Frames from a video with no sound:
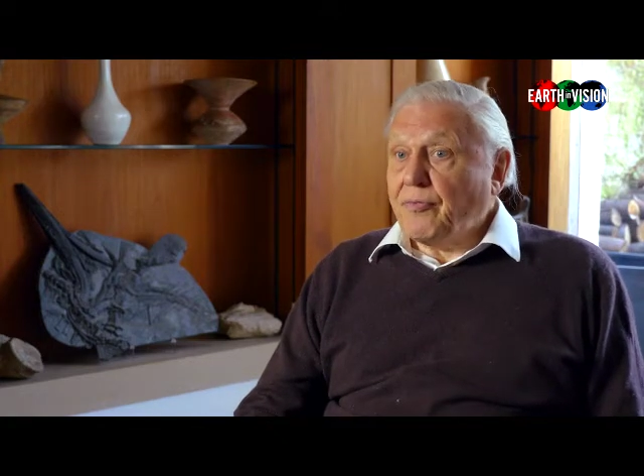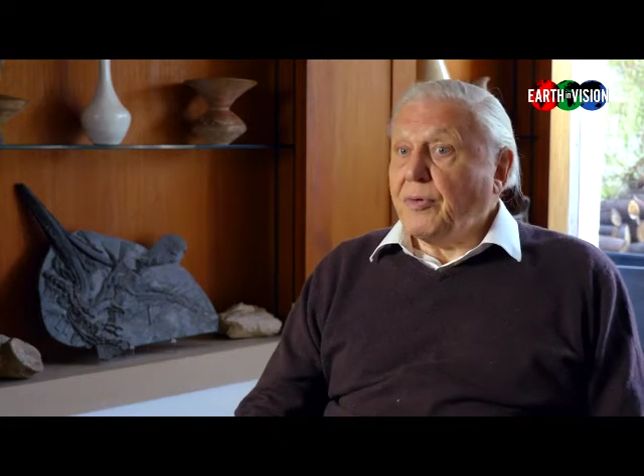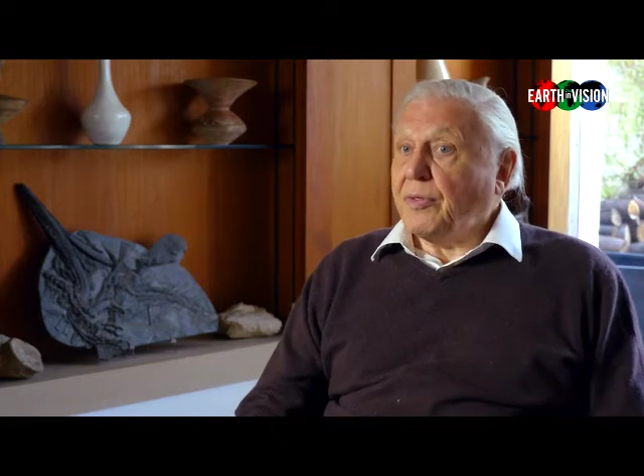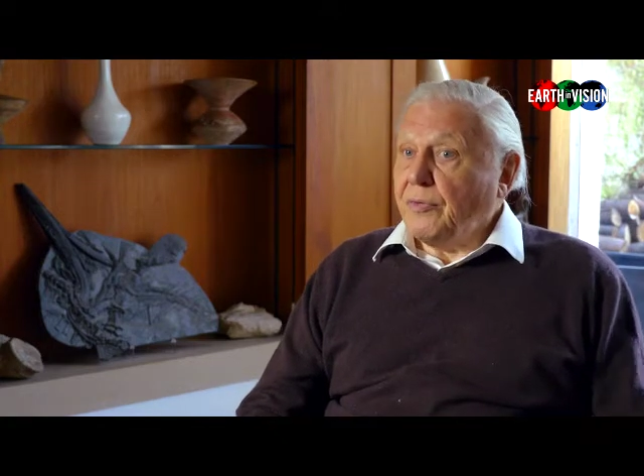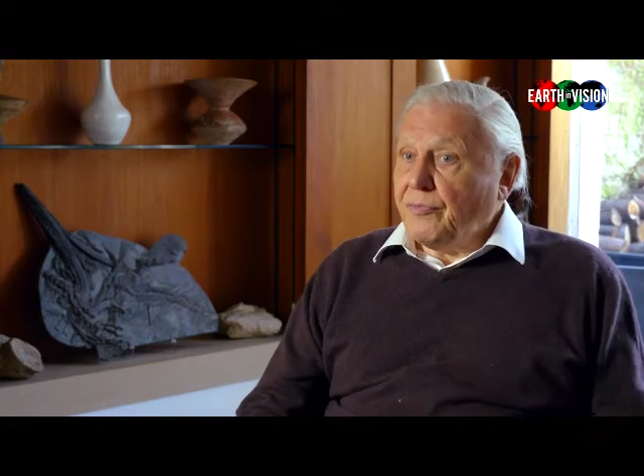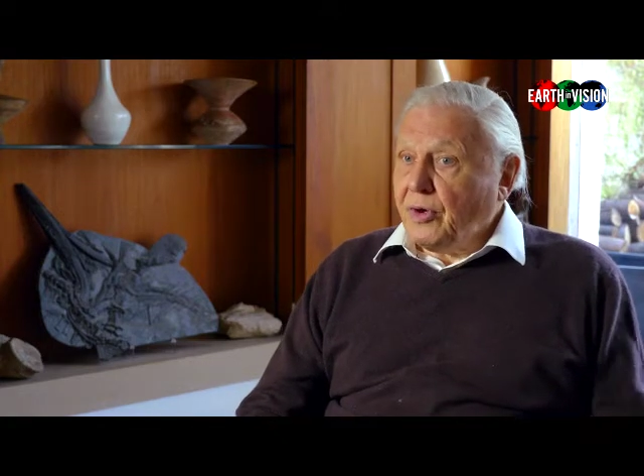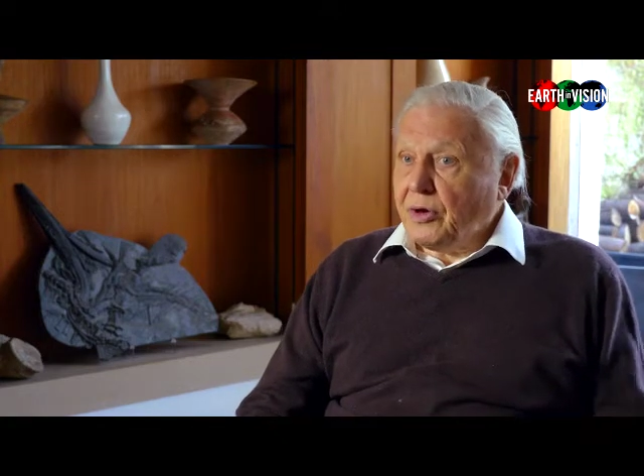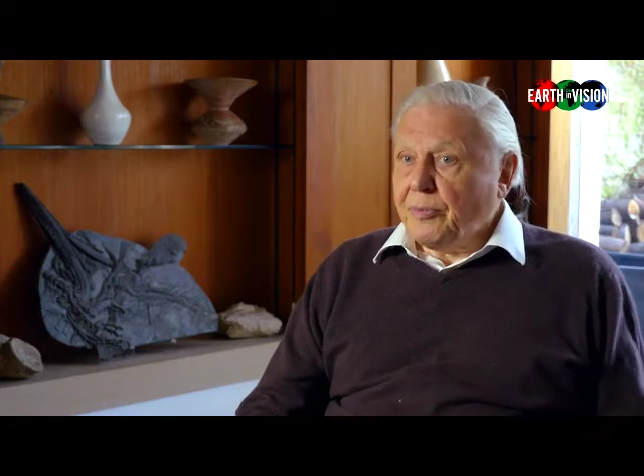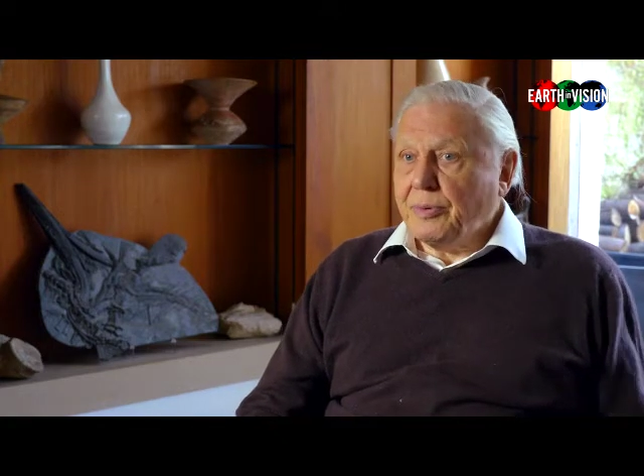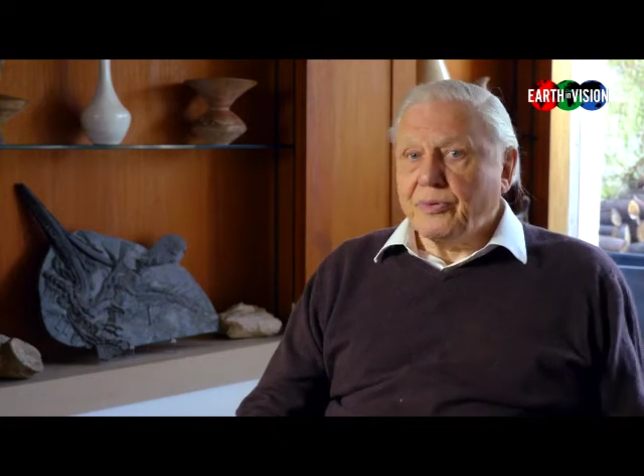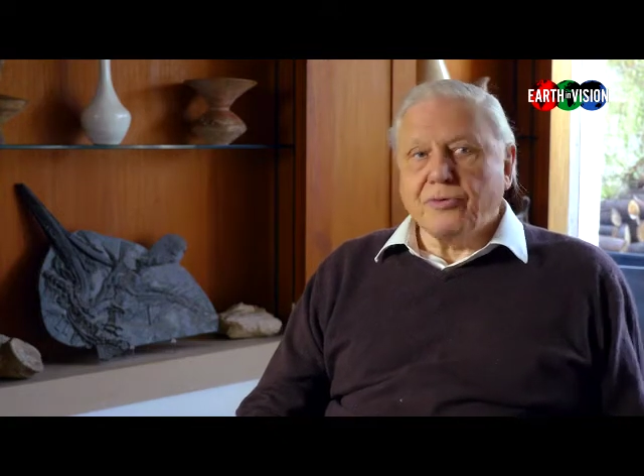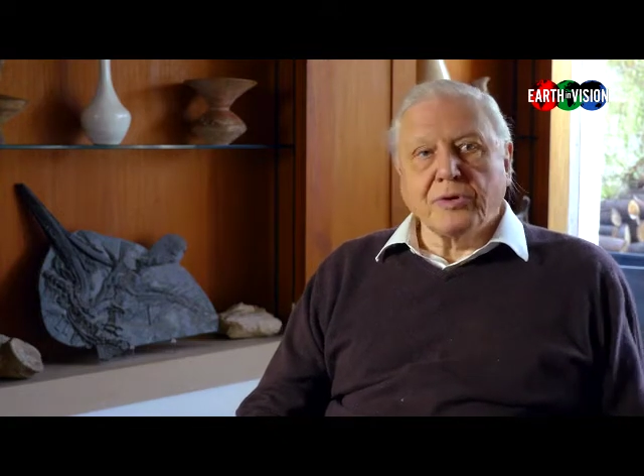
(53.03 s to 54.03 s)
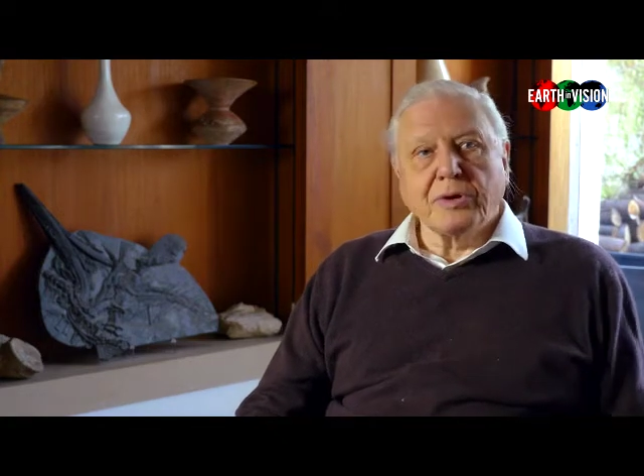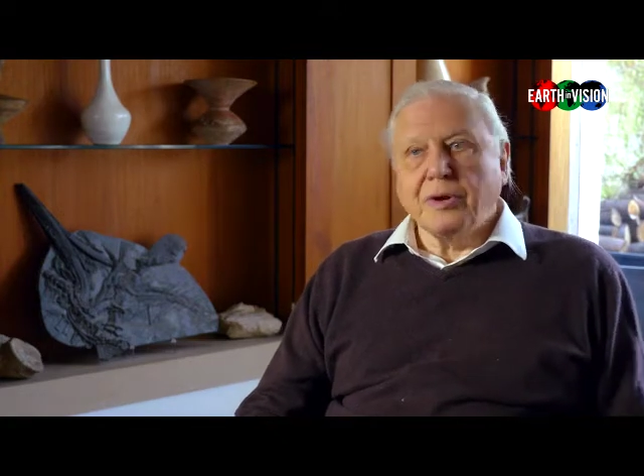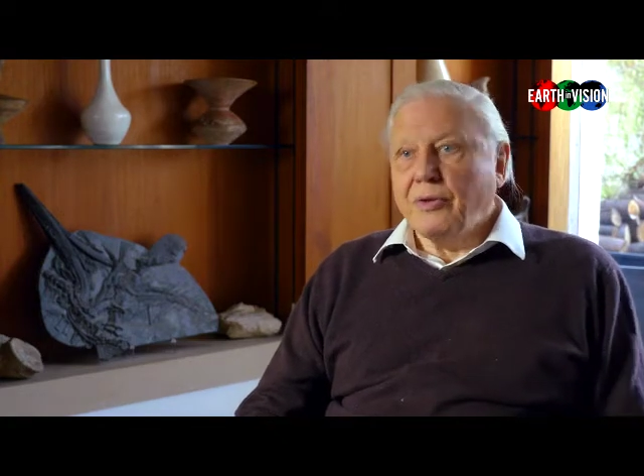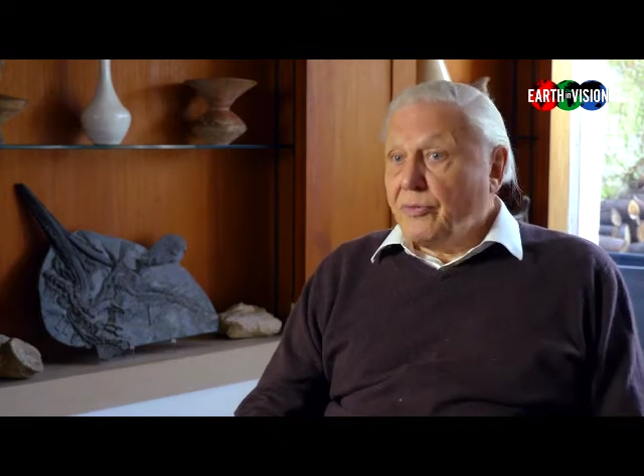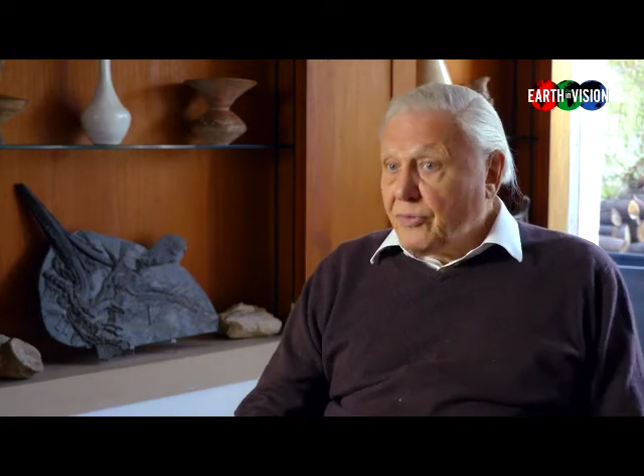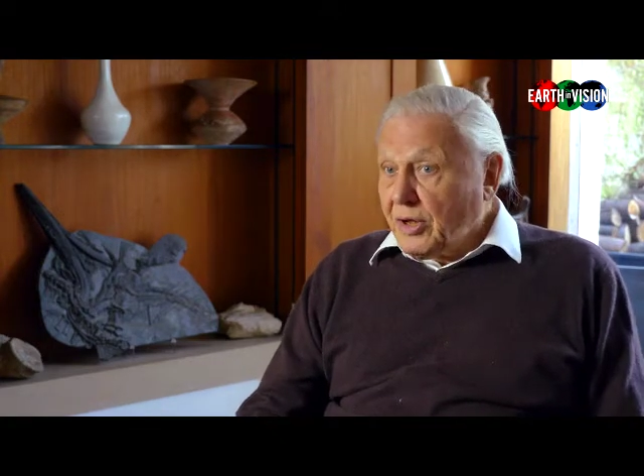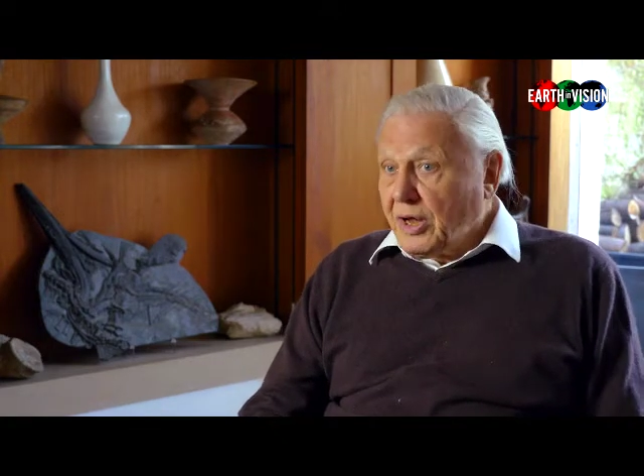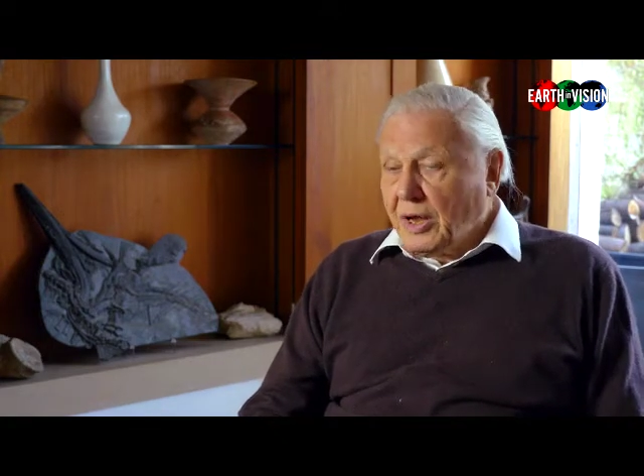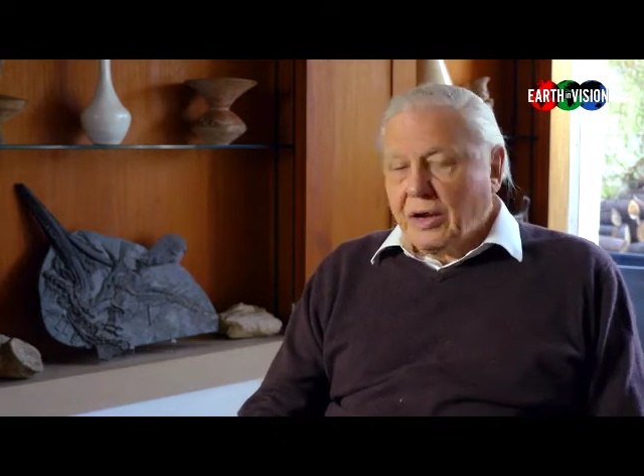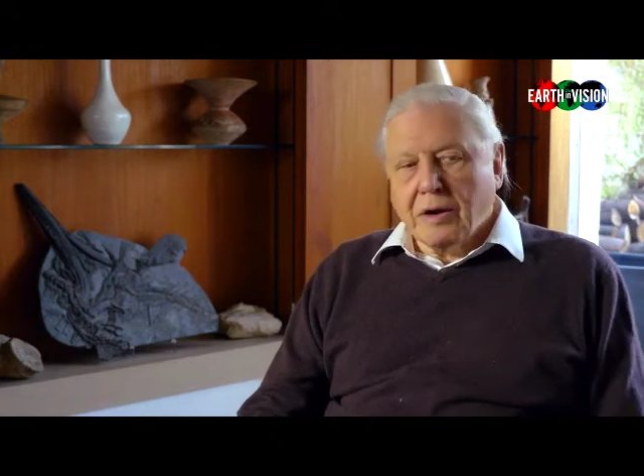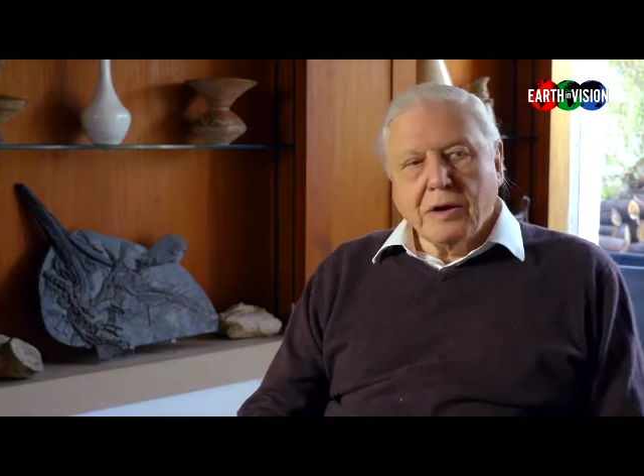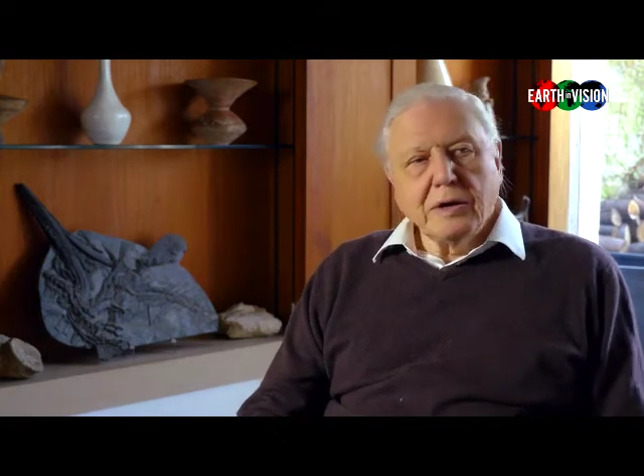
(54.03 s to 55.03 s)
with invertebrates and in the sea.